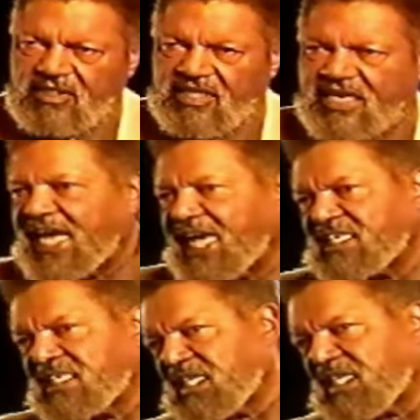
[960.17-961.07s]
the
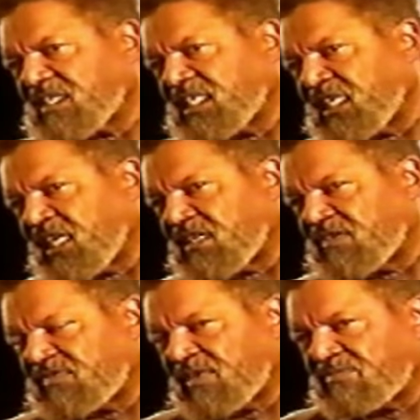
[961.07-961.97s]
guys, the young
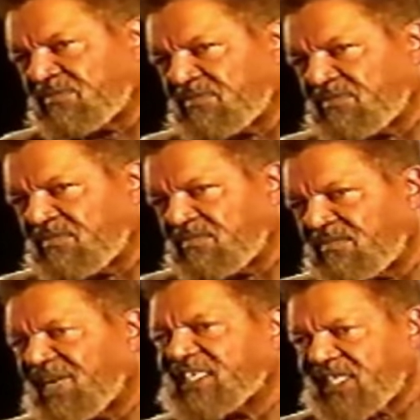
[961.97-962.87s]
teenagers from
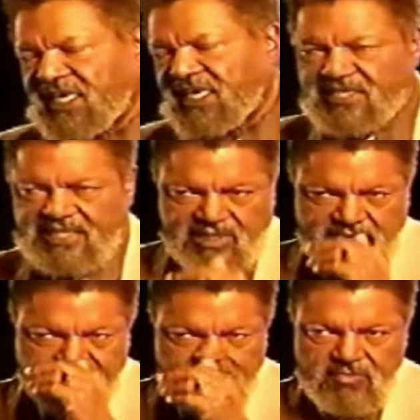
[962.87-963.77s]
my side of
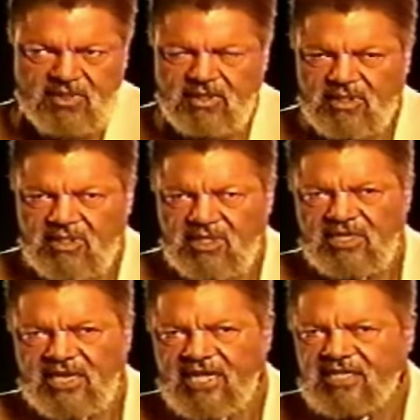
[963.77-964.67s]
town.
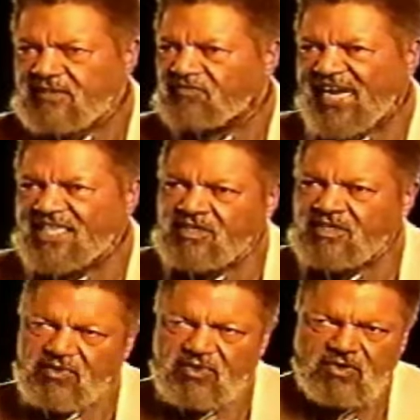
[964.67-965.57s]
And they had these fights
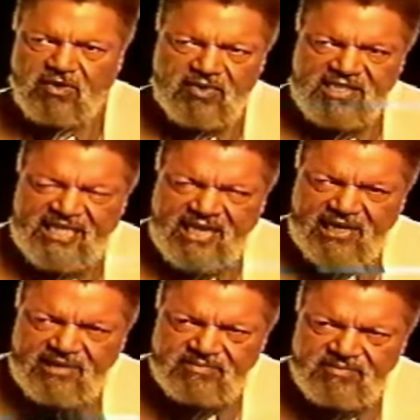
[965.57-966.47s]
going on all the
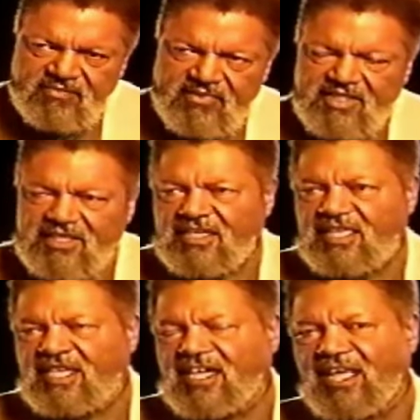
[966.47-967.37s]
time.
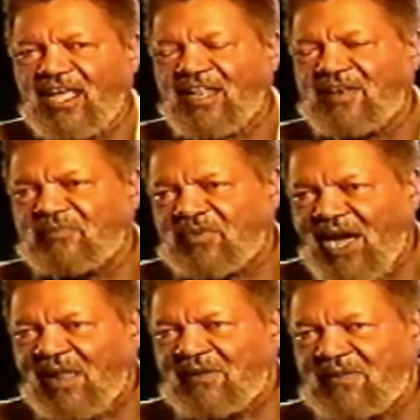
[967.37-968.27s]
And the
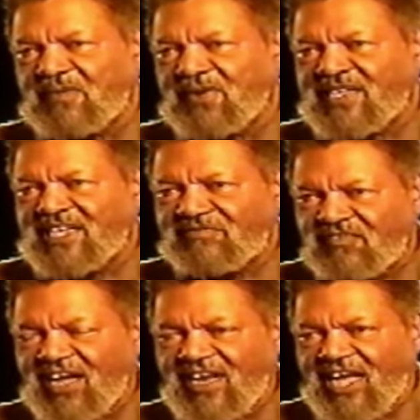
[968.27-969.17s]
problem was, I
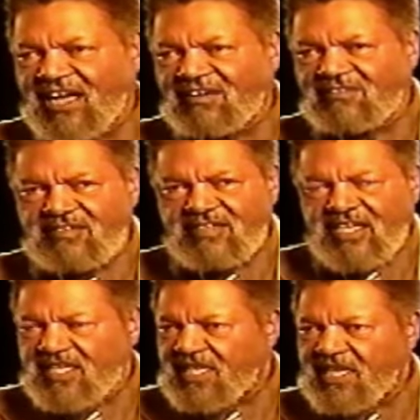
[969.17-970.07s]
found out
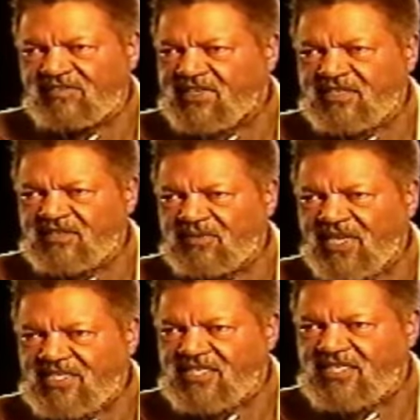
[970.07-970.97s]
they didn't have any
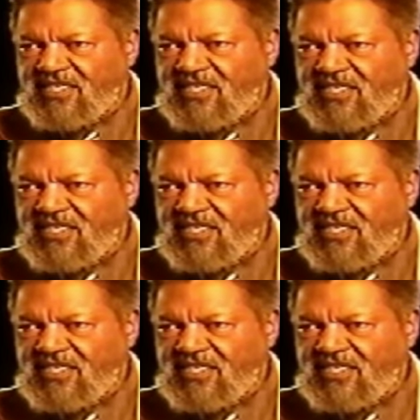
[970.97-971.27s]
direction.